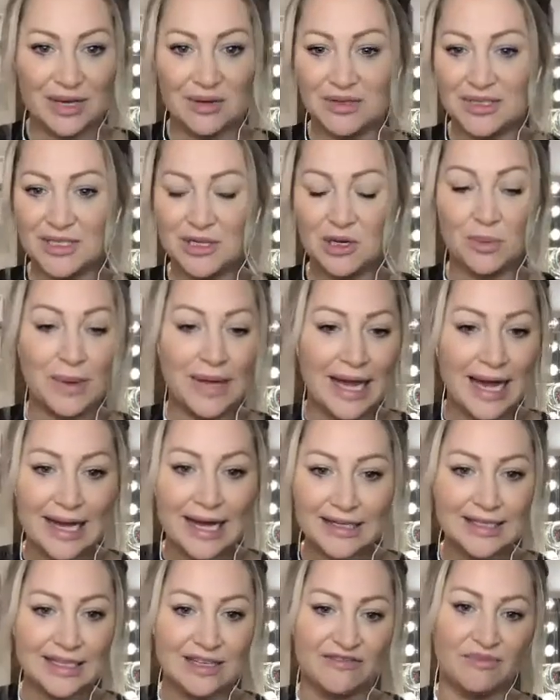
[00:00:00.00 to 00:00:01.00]
can still be
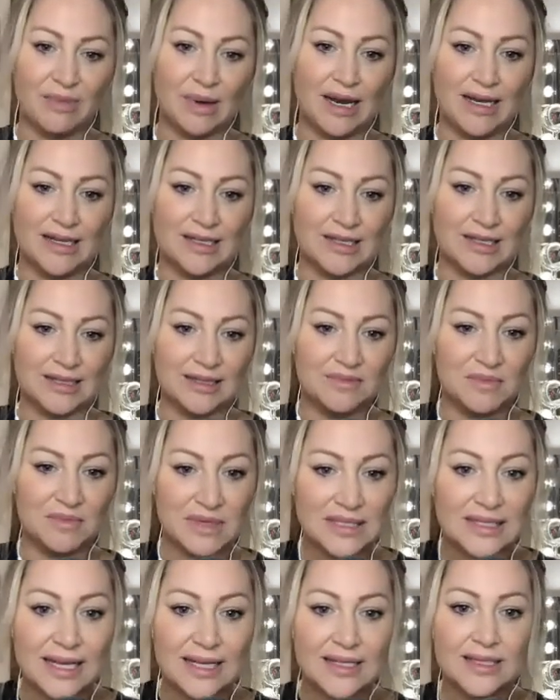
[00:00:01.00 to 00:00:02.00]
active, but let's be
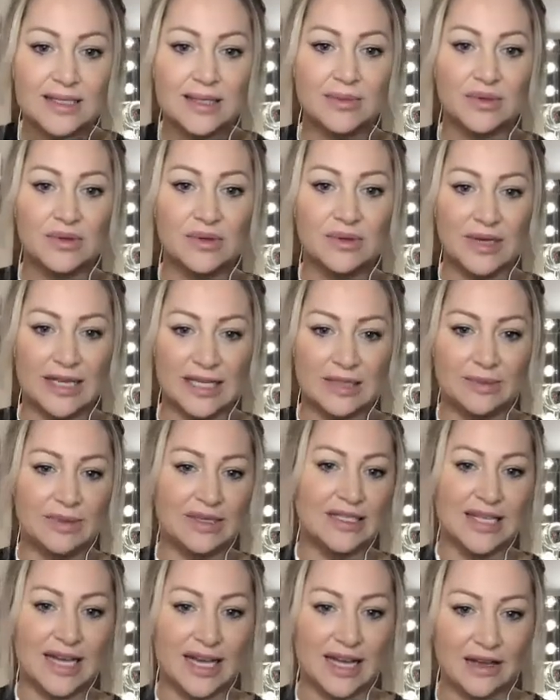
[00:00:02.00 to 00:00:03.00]
sensible, let's be
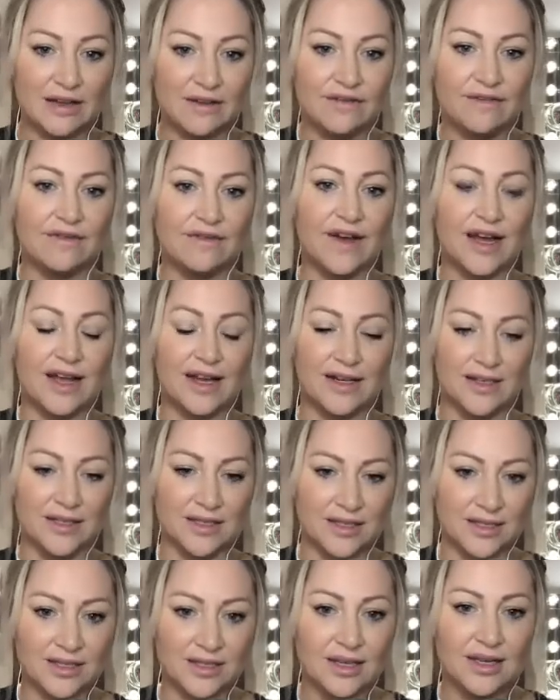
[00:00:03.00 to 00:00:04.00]
safe, and
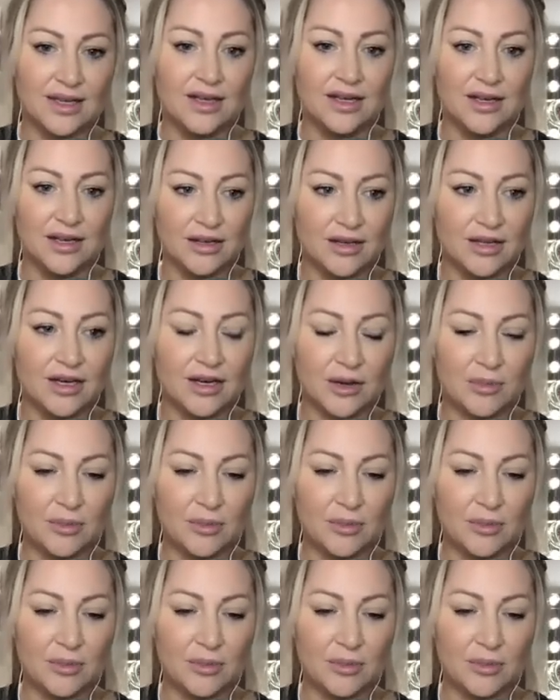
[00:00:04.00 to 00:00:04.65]
you know,